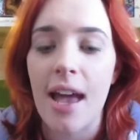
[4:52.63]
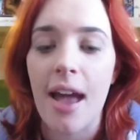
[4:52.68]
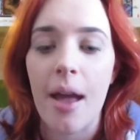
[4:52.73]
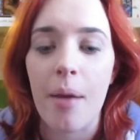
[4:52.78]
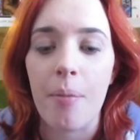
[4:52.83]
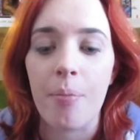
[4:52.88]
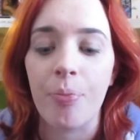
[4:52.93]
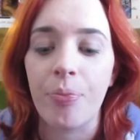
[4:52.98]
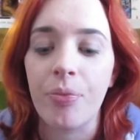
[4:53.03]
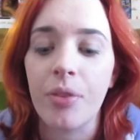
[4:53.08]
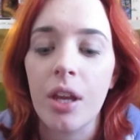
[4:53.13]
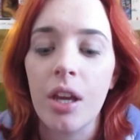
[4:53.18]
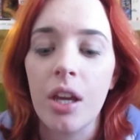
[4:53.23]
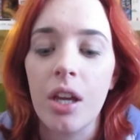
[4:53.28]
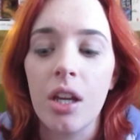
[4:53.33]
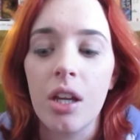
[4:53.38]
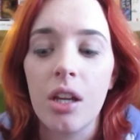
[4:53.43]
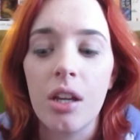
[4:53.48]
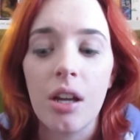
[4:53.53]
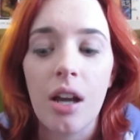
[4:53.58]
Um,
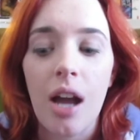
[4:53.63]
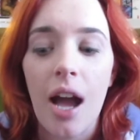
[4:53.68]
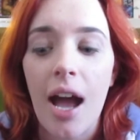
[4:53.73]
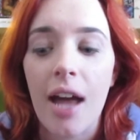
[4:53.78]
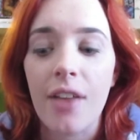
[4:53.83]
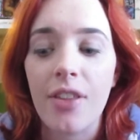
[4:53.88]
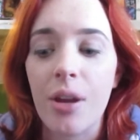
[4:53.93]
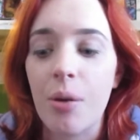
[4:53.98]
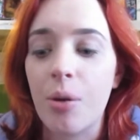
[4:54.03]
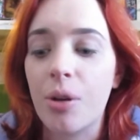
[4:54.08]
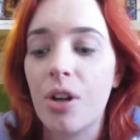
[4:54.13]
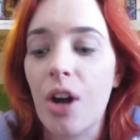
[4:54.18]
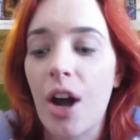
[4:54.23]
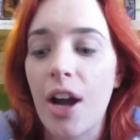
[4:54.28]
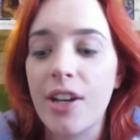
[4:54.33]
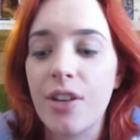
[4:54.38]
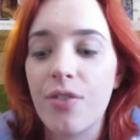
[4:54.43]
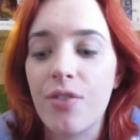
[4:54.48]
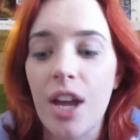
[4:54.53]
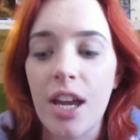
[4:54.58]
and they were
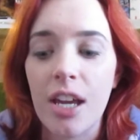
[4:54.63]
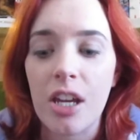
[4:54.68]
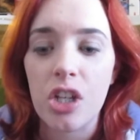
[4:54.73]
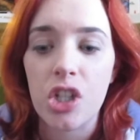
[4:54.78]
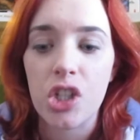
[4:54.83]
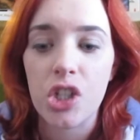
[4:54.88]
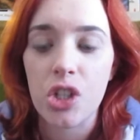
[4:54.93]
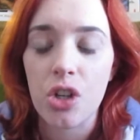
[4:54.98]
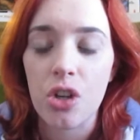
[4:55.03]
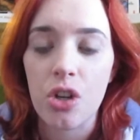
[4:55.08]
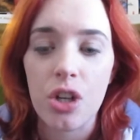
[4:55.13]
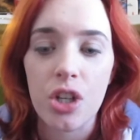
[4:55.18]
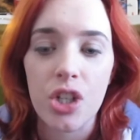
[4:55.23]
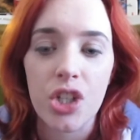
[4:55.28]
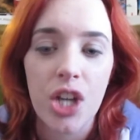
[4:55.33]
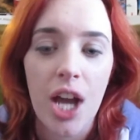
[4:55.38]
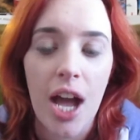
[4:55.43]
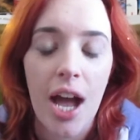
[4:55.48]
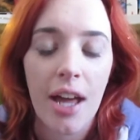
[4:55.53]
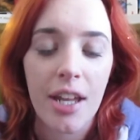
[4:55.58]
kind of like
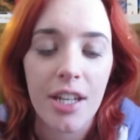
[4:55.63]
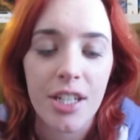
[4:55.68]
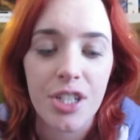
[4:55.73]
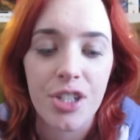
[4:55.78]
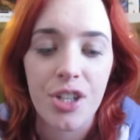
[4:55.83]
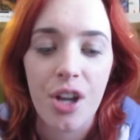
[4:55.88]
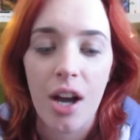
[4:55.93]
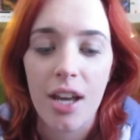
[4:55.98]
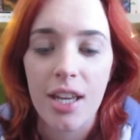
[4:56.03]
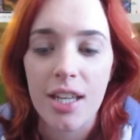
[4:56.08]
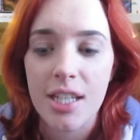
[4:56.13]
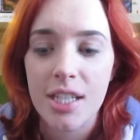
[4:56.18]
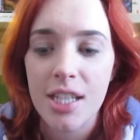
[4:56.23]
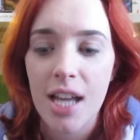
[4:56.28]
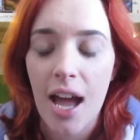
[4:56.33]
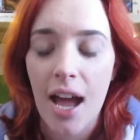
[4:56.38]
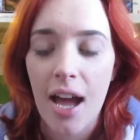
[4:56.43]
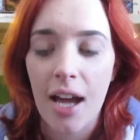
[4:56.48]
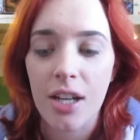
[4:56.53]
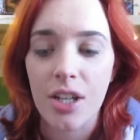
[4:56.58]
judge and knight
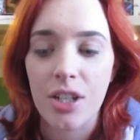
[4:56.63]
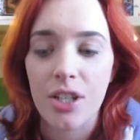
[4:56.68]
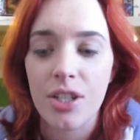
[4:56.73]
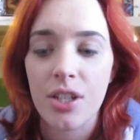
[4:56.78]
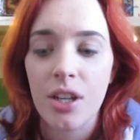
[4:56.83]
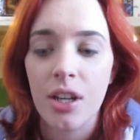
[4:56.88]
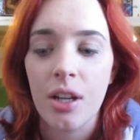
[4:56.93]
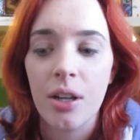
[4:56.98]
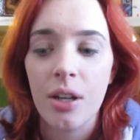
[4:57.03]
and